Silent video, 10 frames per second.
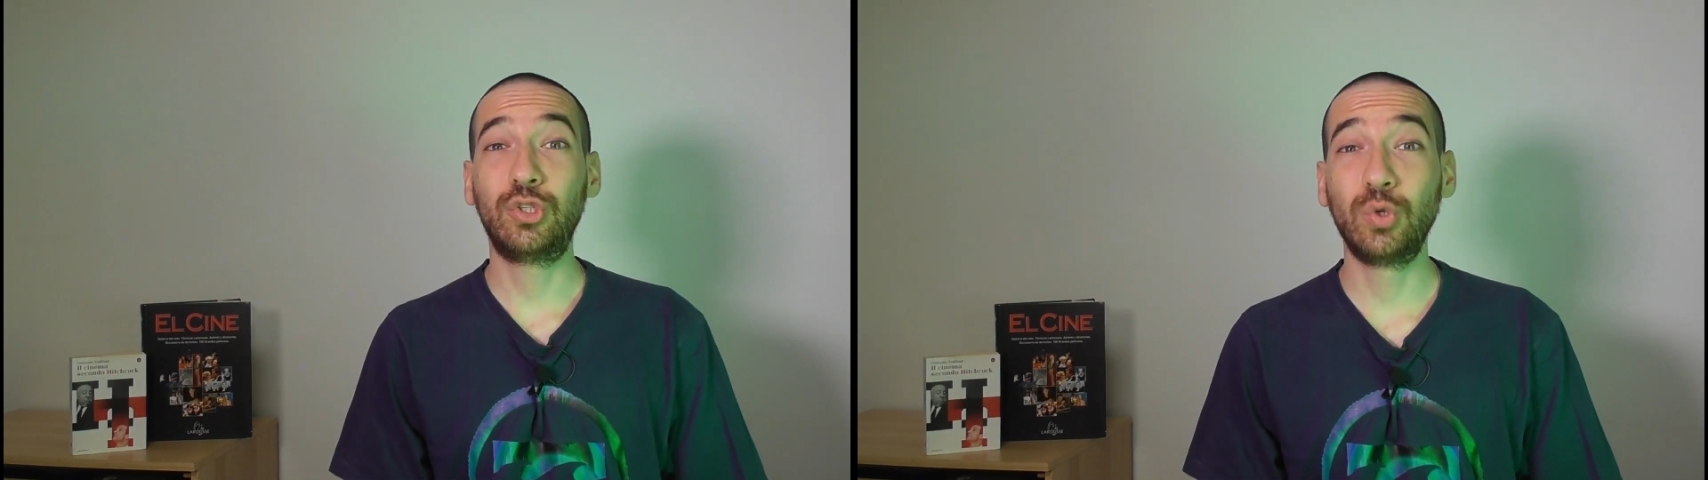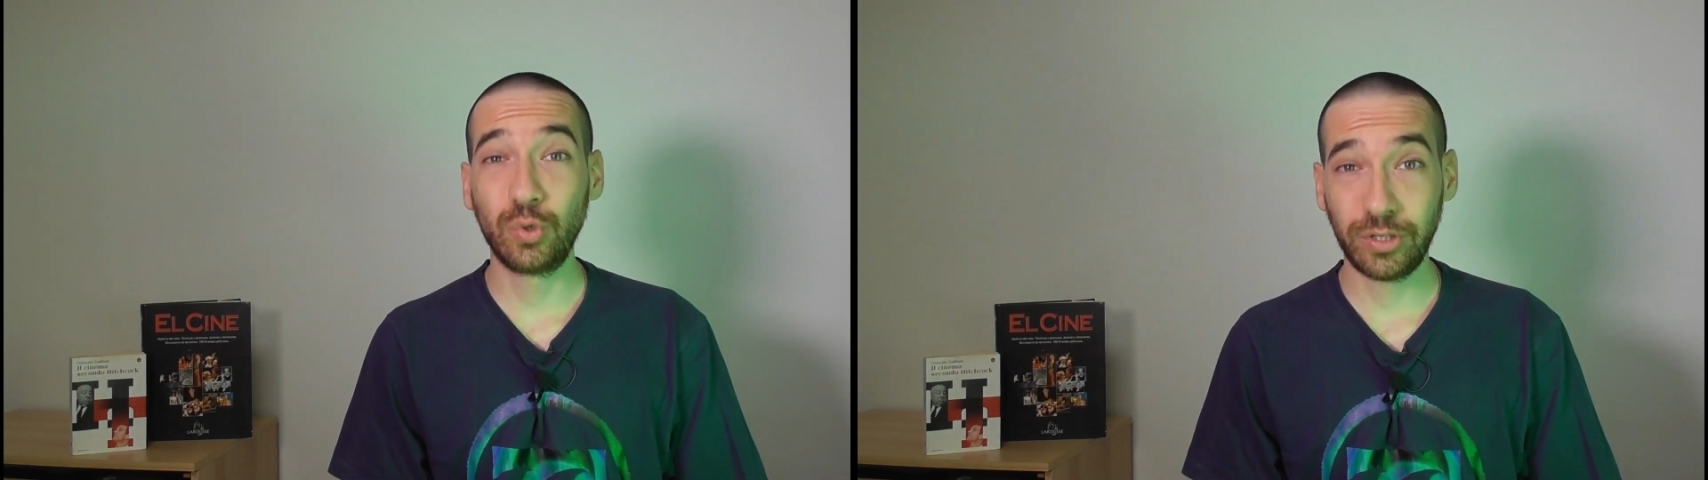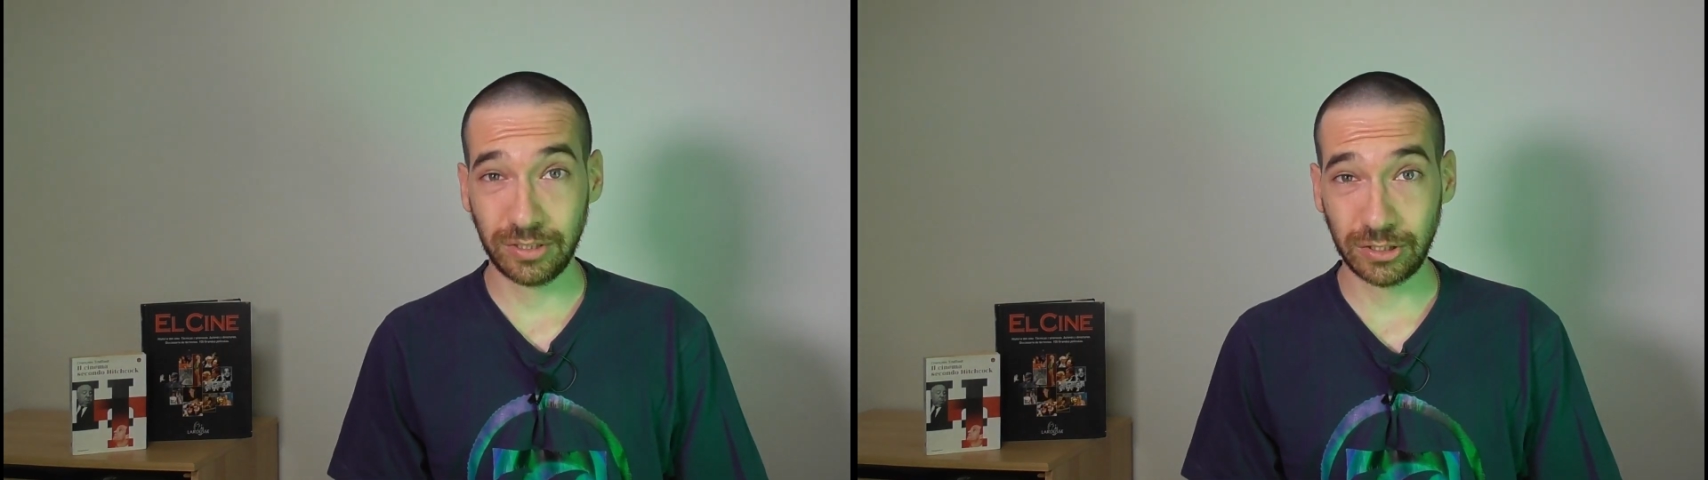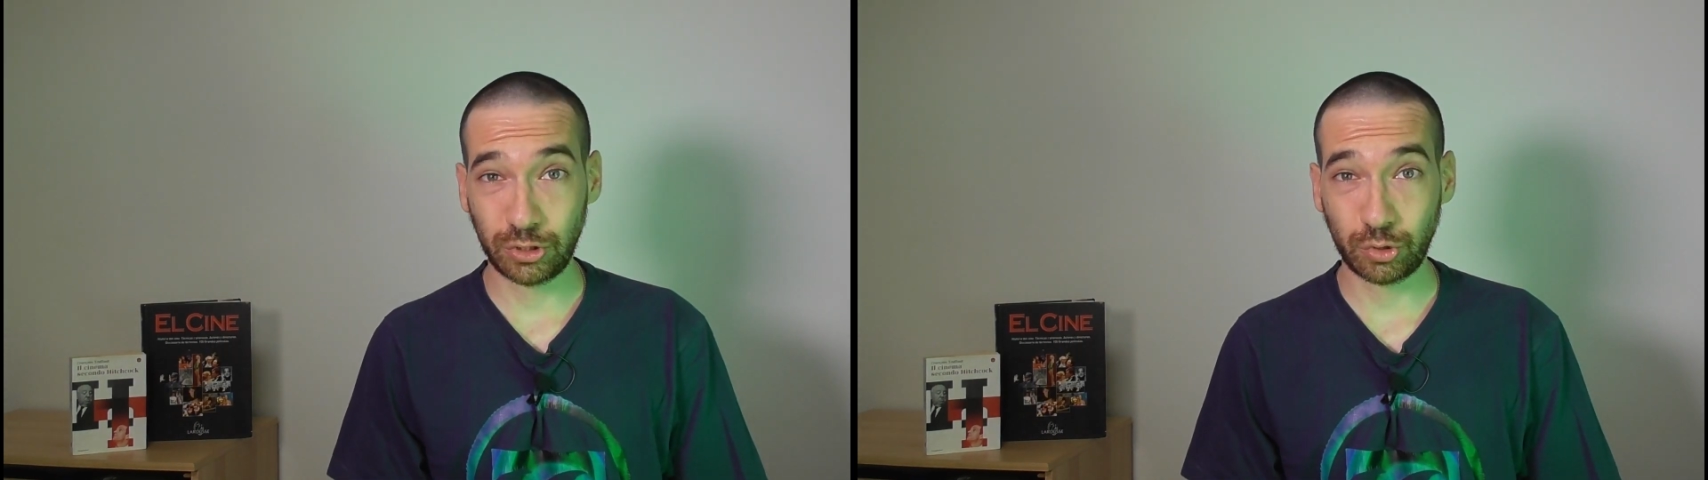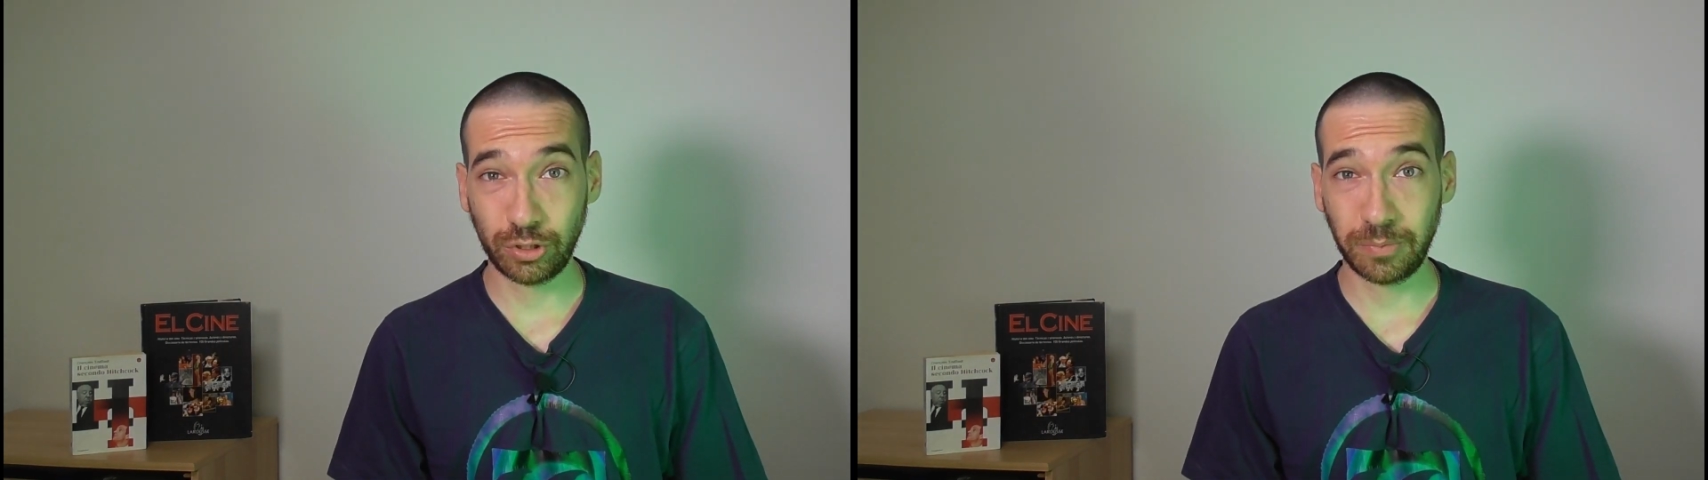during the
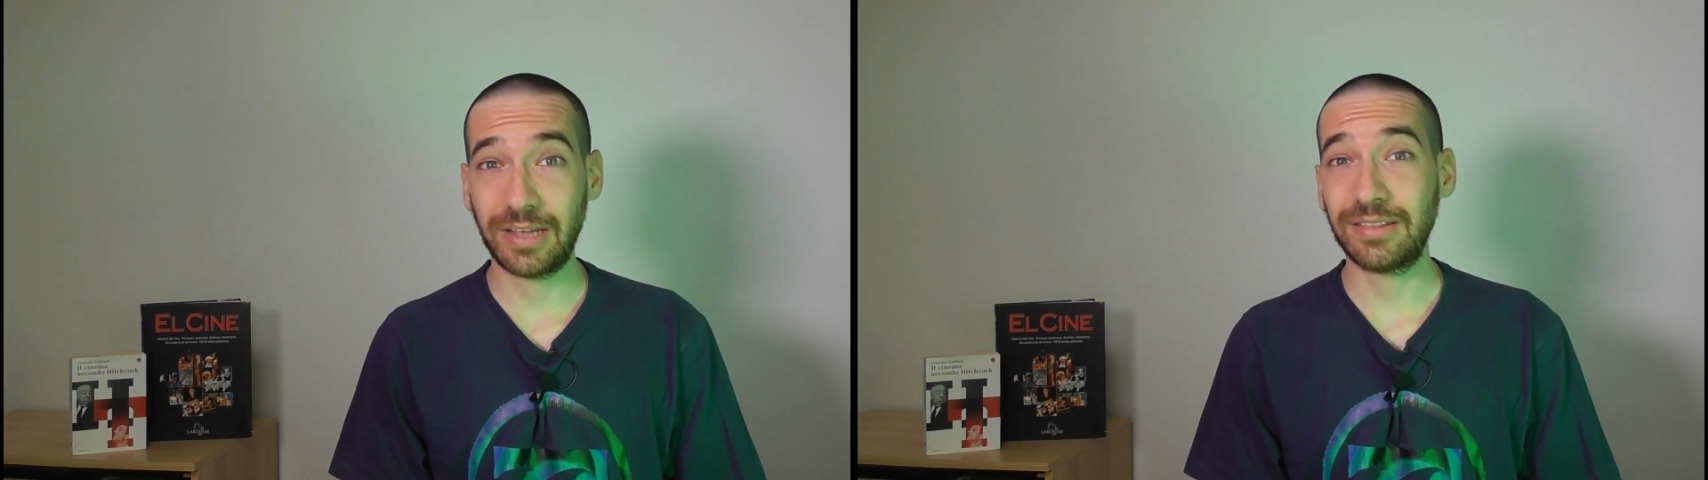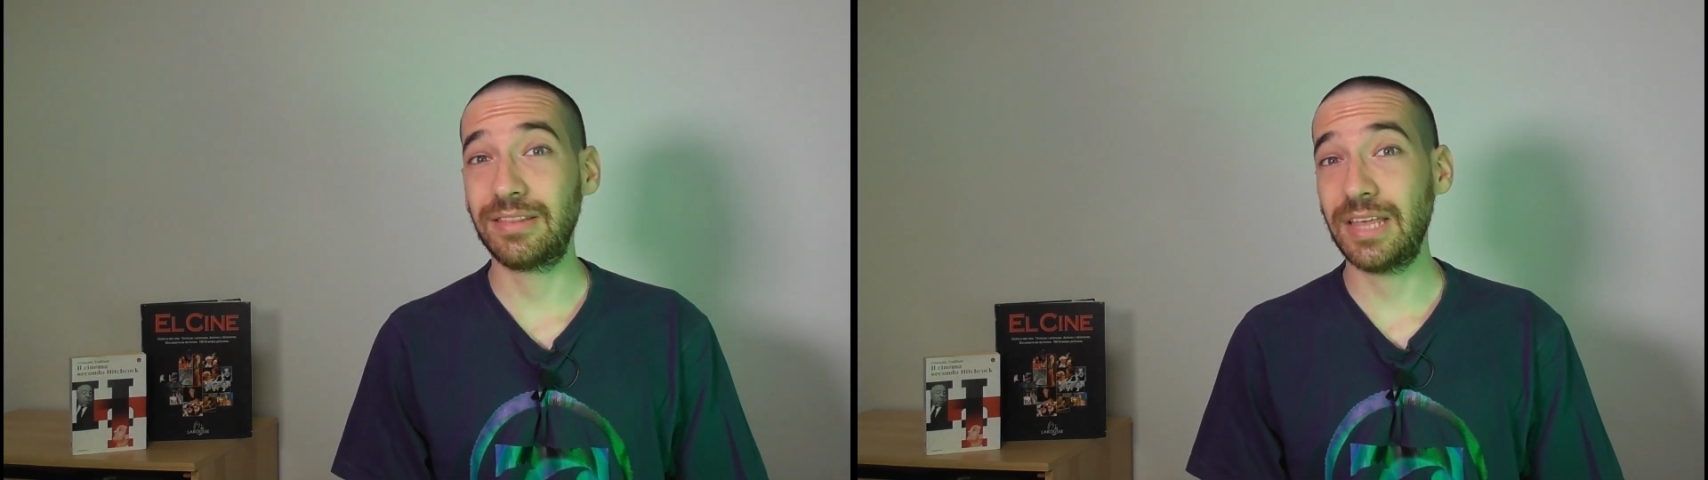trip and